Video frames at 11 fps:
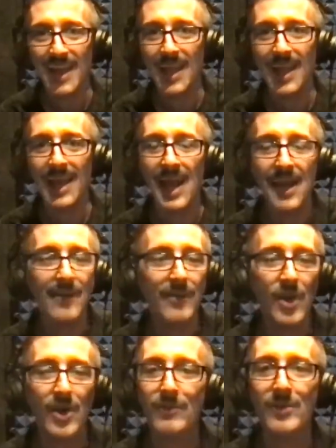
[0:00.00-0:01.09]
And I'd
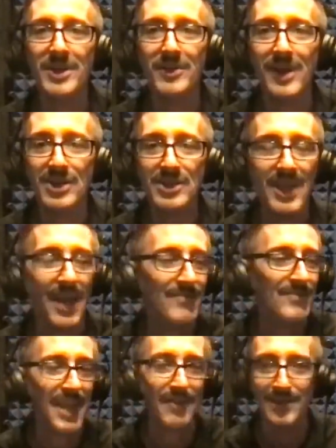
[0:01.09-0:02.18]
heard of One Direction. I've
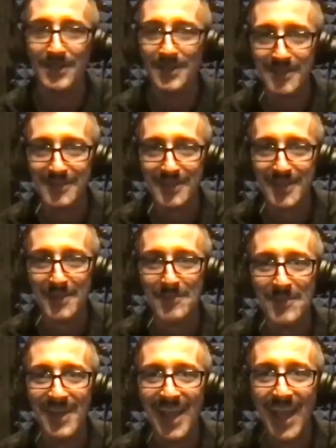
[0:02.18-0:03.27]
never listened to
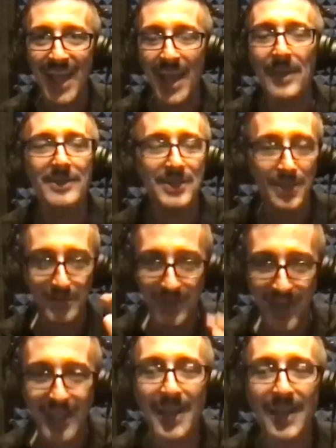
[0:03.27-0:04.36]
them until
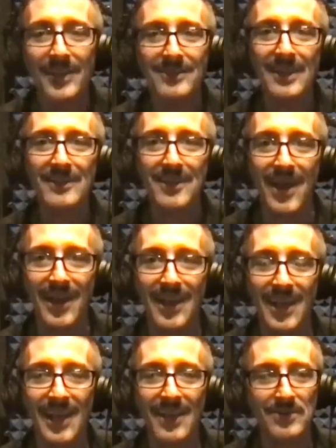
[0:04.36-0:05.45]
I got on TikTok.
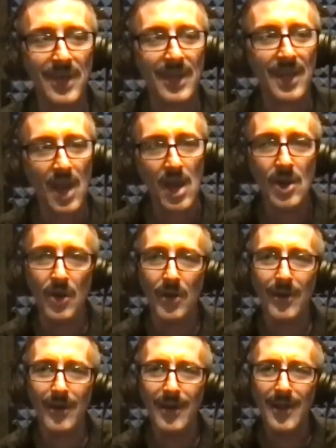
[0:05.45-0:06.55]
And I was like,
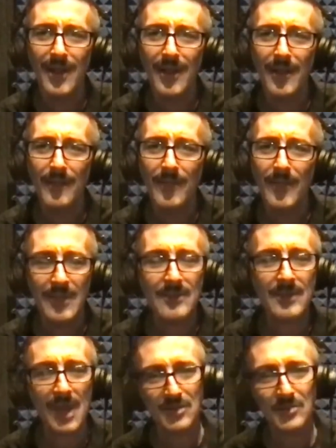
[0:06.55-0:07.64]
oh,
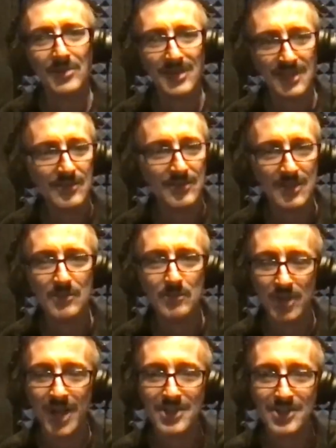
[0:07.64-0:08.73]
these guys are, this
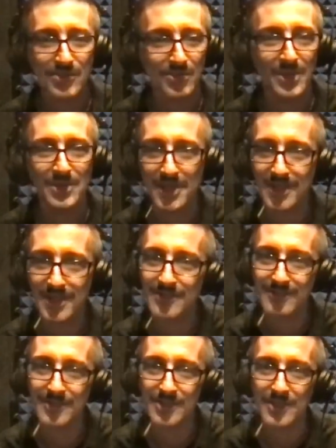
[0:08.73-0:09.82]
production is really good.
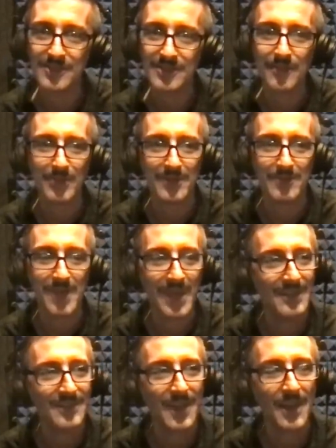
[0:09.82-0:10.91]
It's good stuff. But
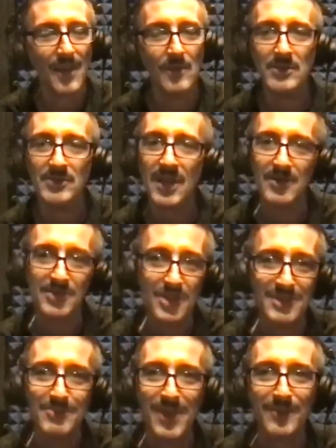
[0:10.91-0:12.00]
man, it would sound so
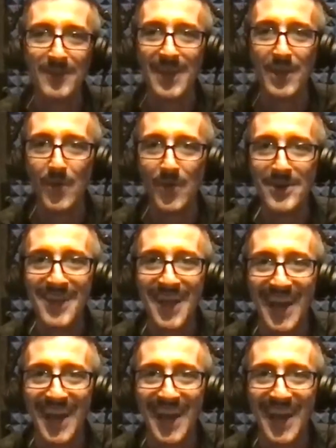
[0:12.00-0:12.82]
much better if it had horns